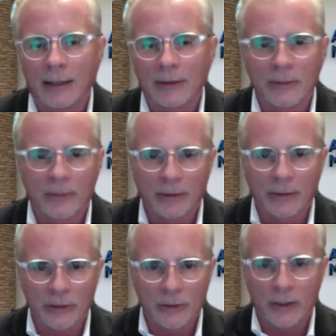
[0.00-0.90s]
to be able
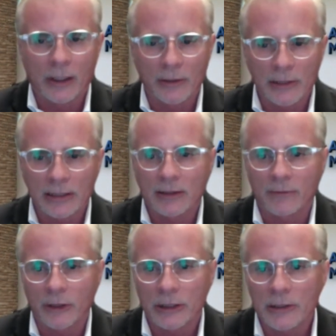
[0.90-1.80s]
to do the currency
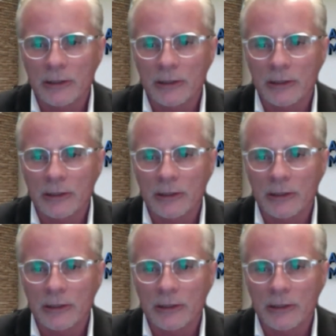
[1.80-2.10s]
conversions.